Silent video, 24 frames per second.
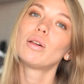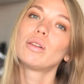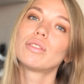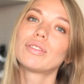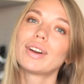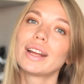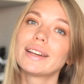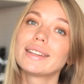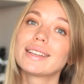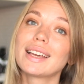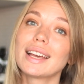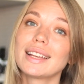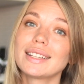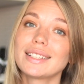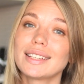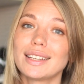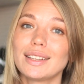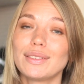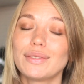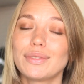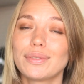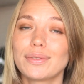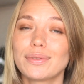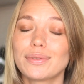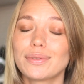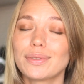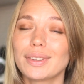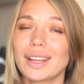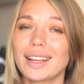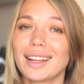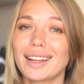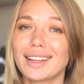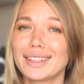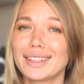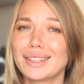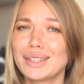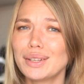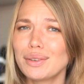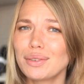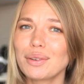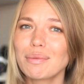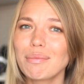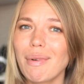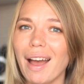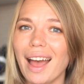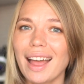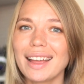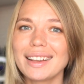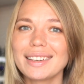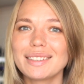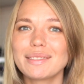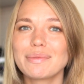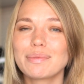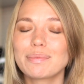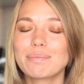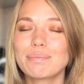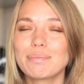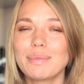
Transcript: All right, guys, and if you don't mind,